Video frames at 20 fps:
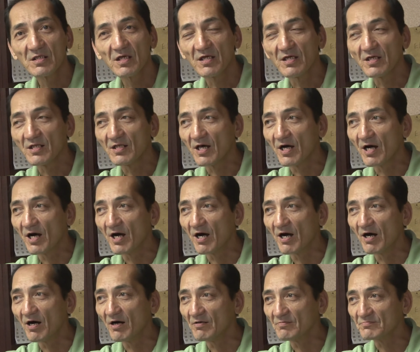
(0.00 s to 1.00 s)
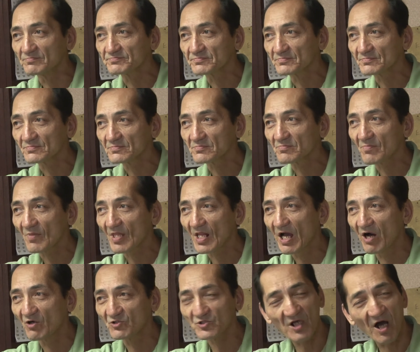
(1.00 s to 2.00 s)
And I
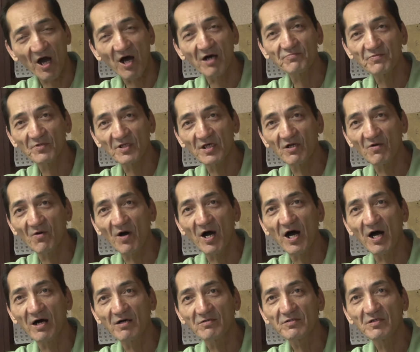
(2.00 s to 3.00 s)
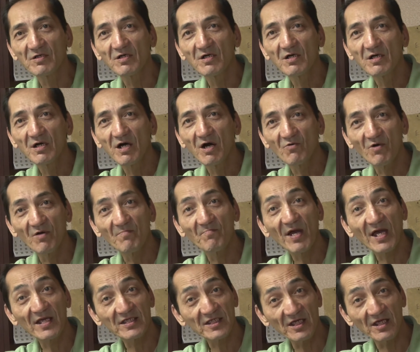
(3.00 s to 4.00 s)
was gone for a little while. I went
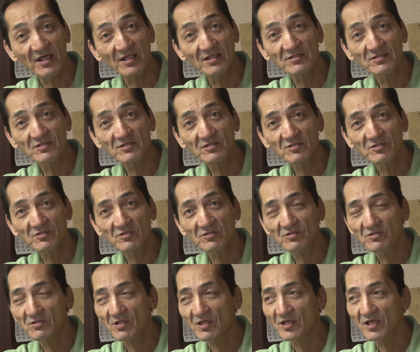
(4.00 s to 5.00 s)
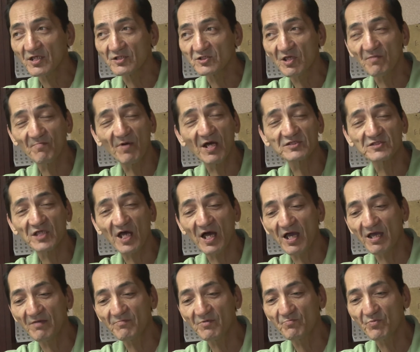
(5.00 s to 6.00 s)
back in and did my
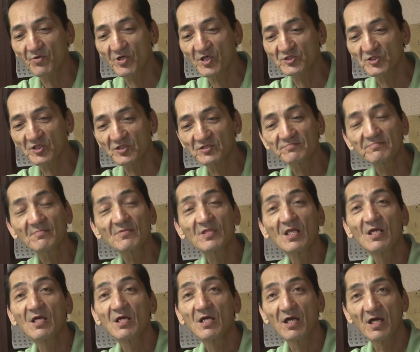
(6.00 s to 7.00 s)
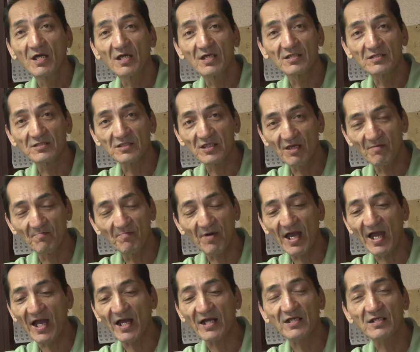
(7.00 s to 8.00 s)
time in prison and came
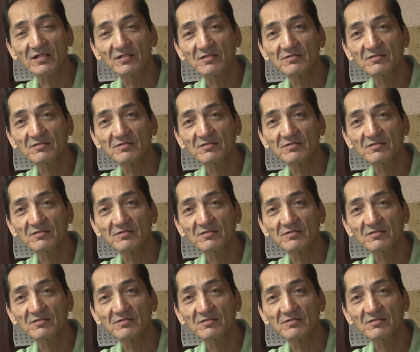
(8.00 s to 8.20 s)
back.